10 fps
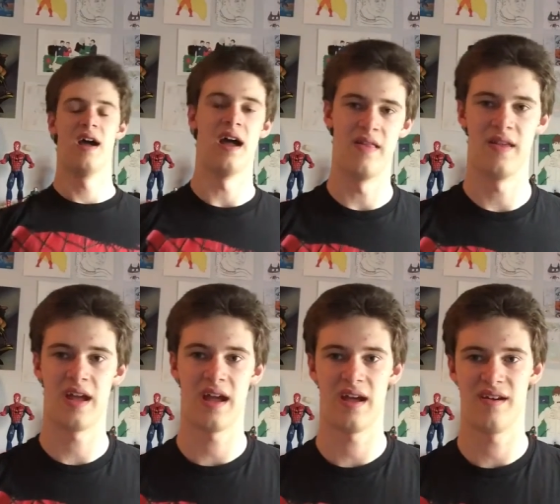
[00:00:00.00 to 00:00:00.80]
And they
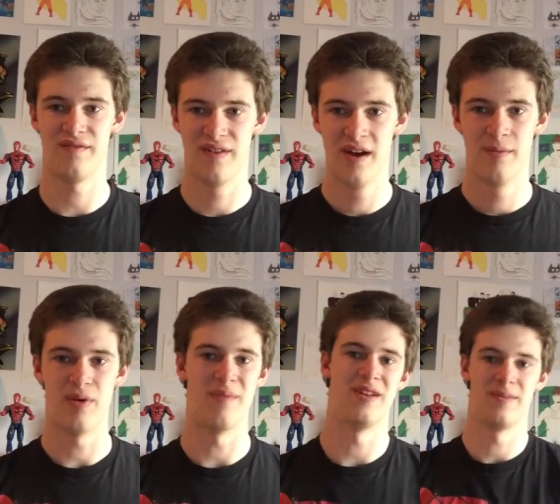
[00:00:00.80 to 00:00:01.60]
have
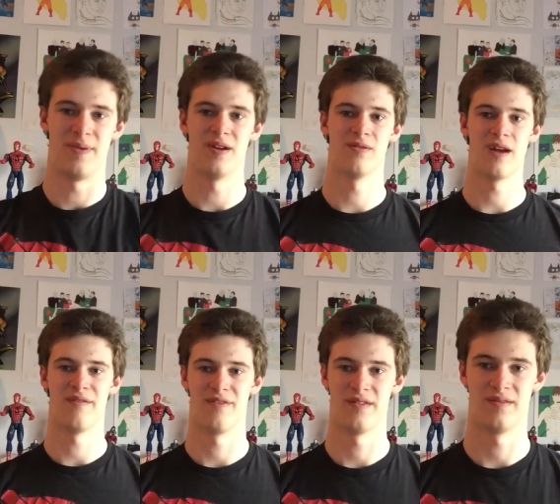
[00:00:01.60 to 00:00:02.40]
Bremen appear right
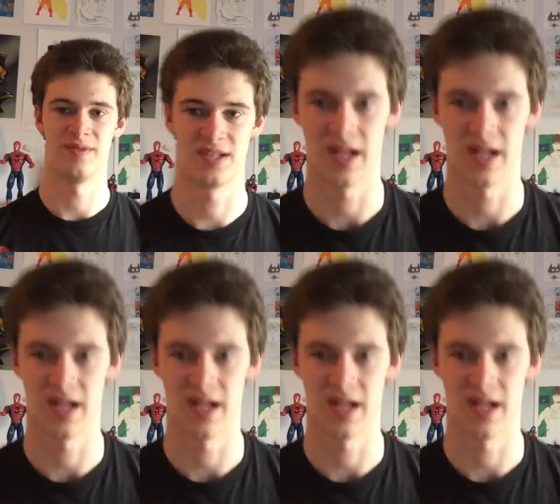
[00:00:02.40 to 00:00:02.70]
in front of him, just